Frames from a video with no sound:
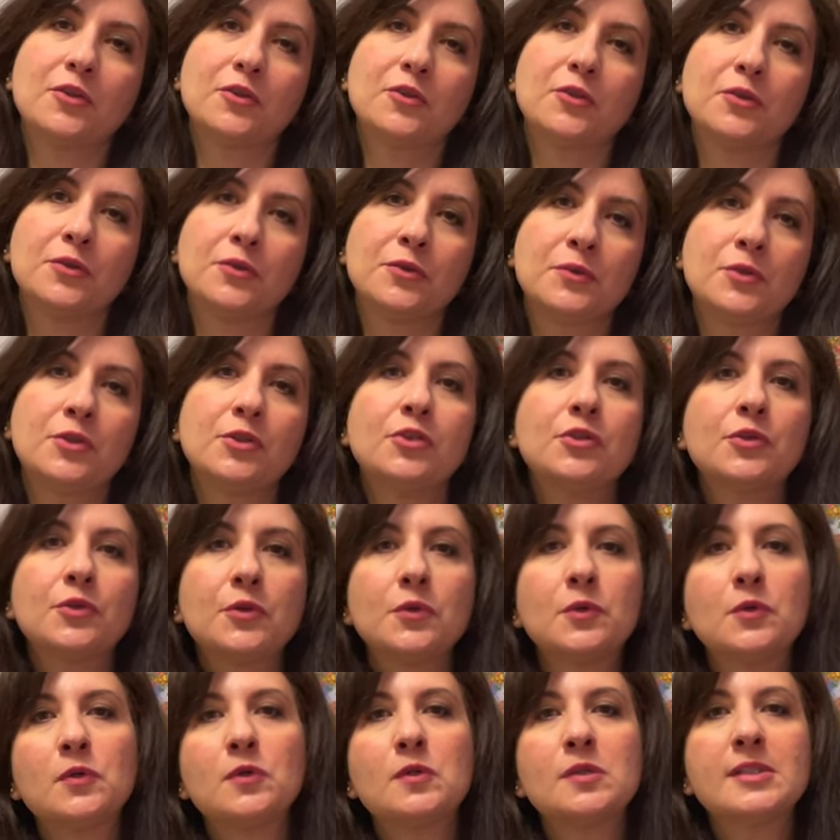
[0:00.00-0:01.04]
to
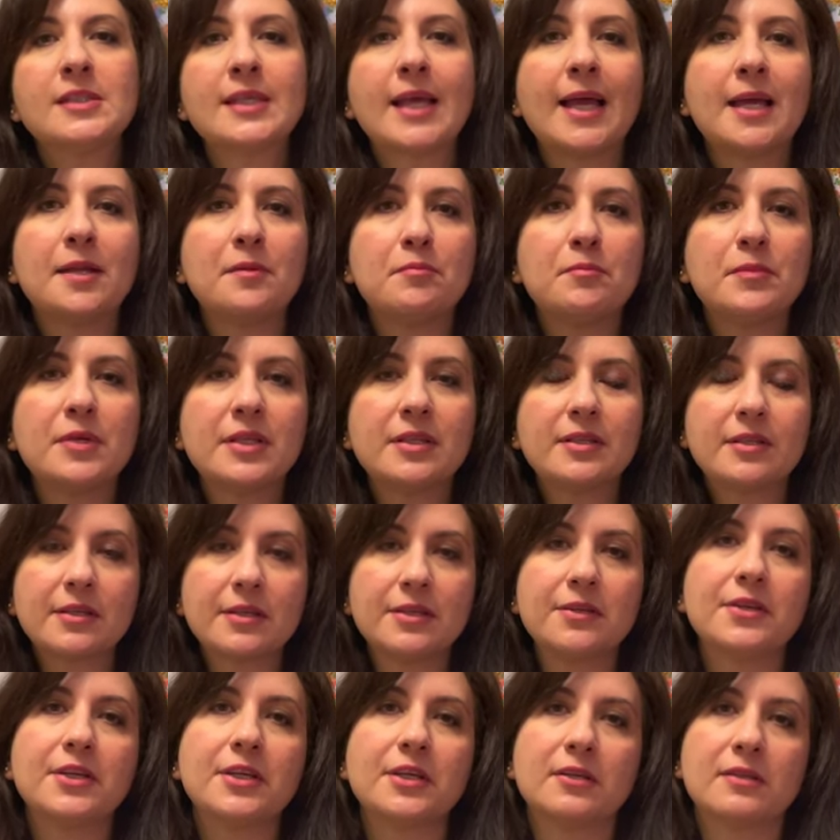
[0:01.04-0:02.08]
tools and
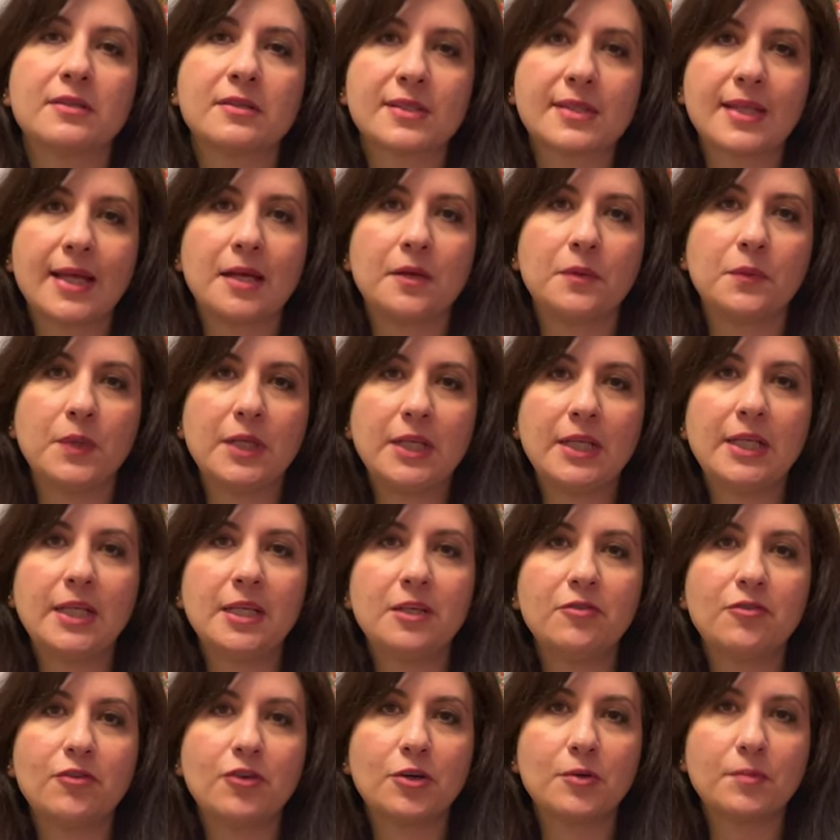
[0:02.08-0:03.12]
materials that we
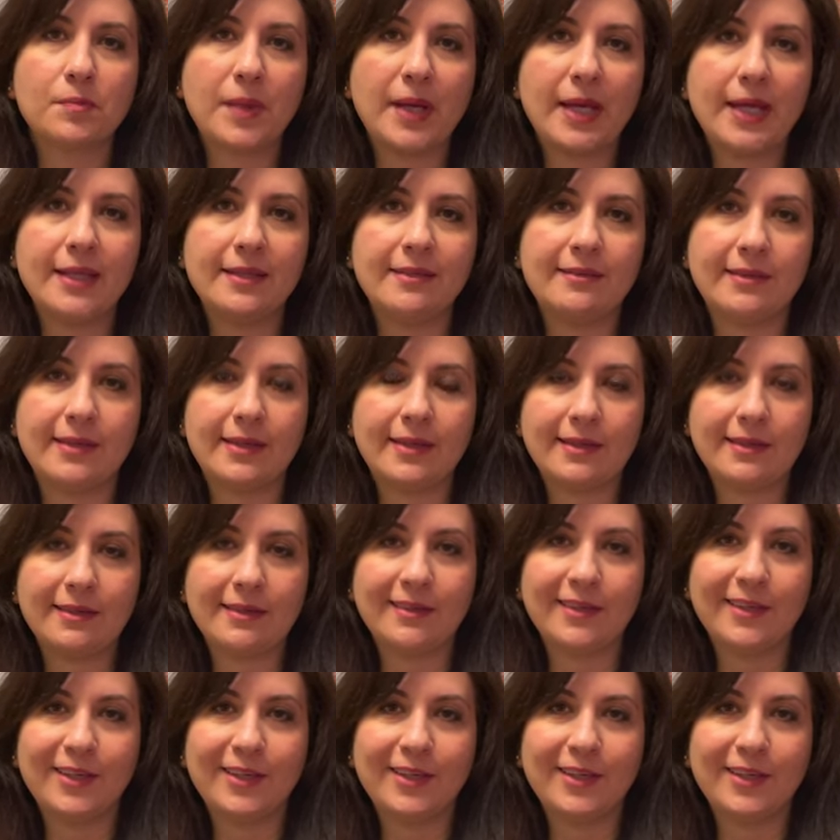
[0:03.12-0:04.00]
need for painting.